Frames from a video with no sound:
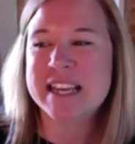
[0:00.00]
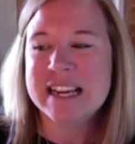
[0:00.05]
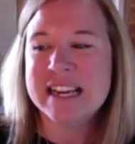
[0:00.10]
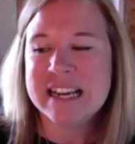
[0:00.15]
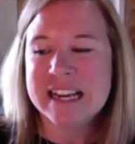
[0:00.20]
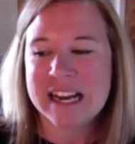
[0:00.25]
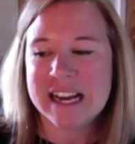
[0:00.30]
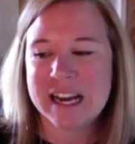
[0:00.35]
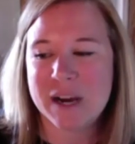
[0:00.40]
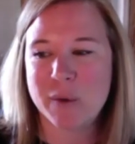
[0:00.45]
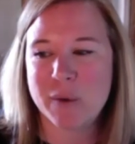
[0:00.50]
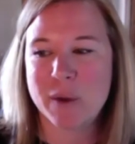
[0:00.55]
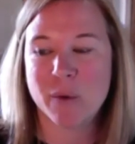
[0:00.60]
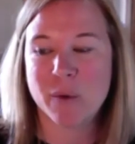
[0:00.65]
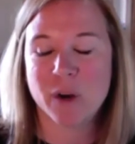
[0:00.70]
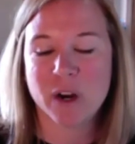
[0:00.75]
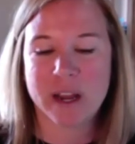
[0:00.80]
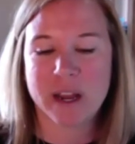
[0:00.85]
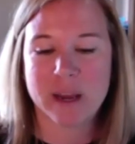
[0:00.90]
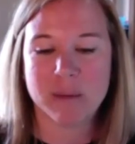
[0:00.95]
uh, we
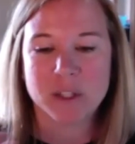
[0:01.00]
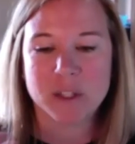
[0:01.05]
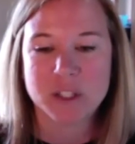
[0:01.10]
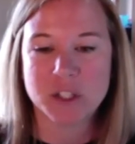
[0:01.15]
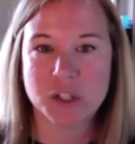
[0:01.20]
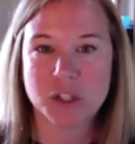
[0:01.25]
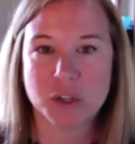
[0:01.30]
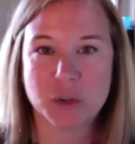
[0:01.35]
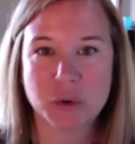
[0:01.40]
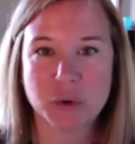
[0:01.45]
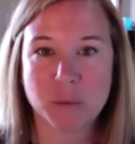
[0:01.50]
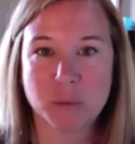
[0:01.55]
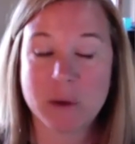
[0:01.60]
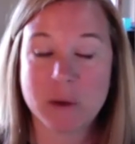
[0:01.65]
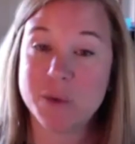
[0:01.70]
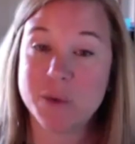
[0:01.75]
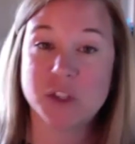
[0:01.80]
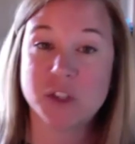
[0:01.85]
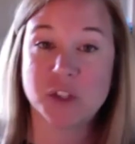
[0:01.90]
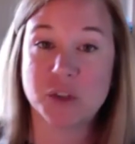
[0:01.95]
were able to meet
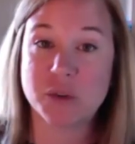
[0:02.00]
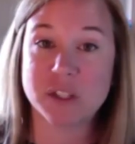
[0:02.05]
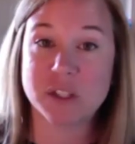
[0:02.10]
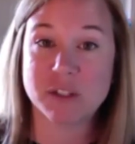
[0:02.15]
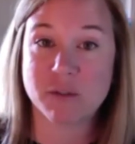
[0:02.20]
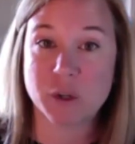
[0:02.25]
with students